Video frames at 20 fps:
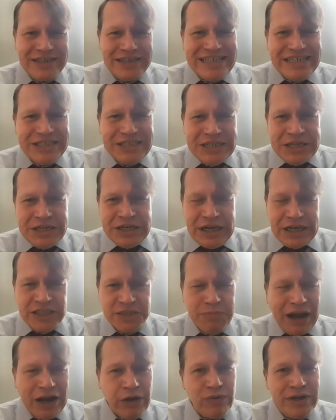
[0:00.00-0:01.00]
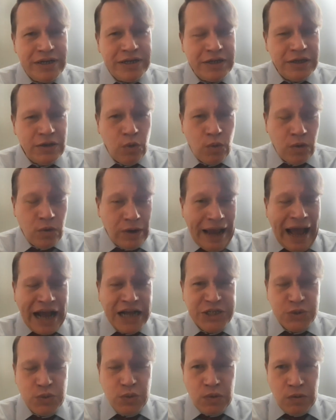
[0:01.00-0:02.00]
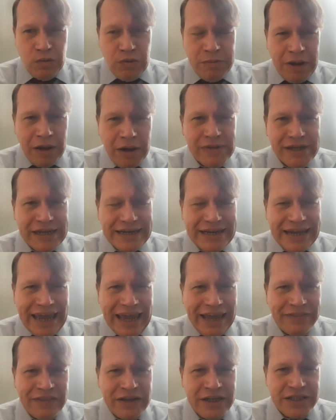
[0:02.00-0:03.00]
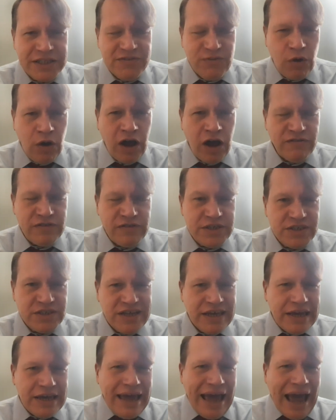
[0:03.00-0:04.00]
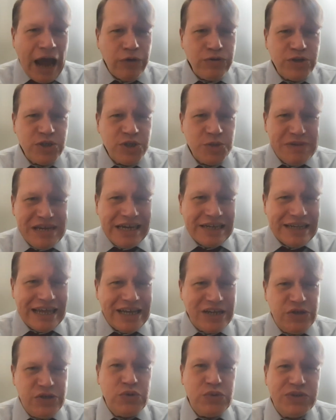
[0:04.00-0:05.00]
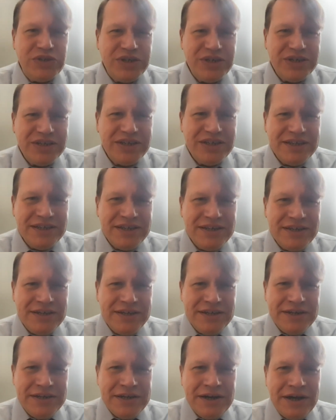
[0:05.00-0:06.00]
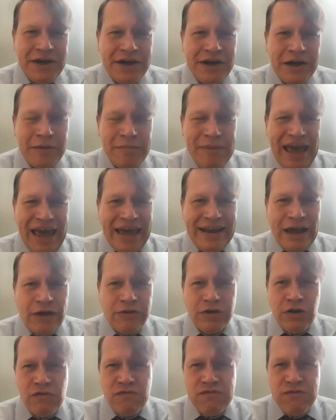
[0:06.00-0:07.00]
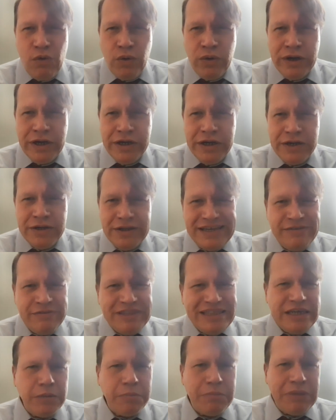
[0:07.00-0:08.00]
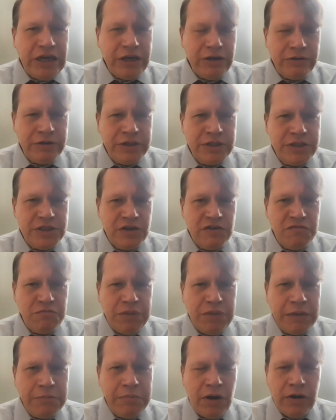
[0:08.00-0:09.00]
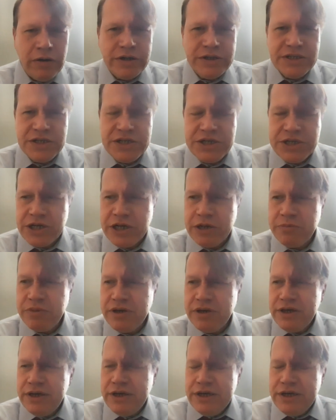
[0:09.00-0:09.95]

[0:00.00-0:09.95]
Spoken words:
teaching aspiring or actual Republican candidates for office how to speak like Newt, and how to avoid even the appearance of bipartisanship.